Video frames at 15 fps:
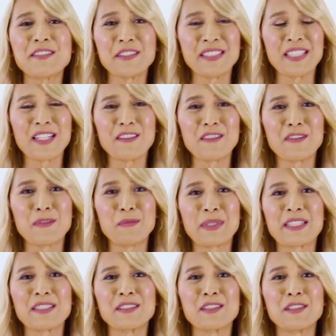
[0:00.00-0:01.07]
yourself
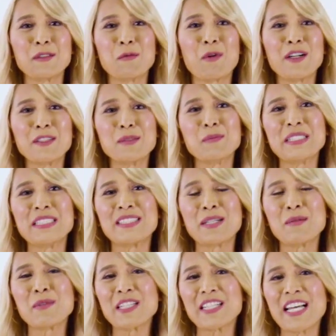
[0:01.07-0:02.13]
because you want to be
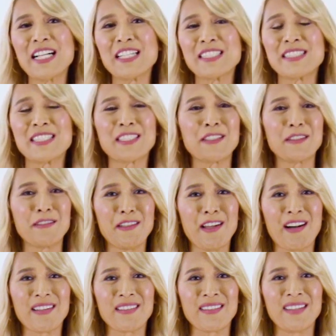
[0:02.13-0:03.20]
something else that you're
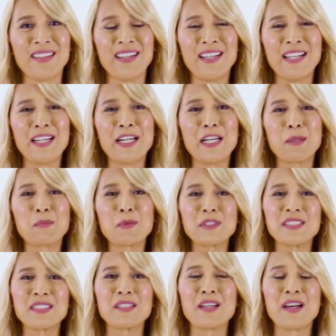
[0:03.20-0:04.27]
not, it
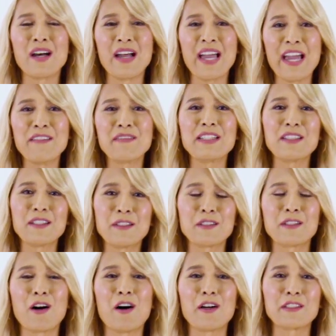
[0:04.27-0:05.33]
puts a heavy
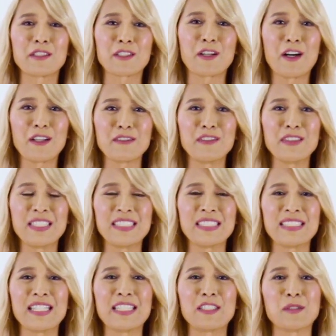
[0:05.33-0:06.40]
load on your
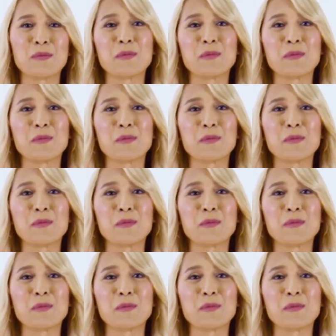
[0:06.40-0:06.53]
confidence and your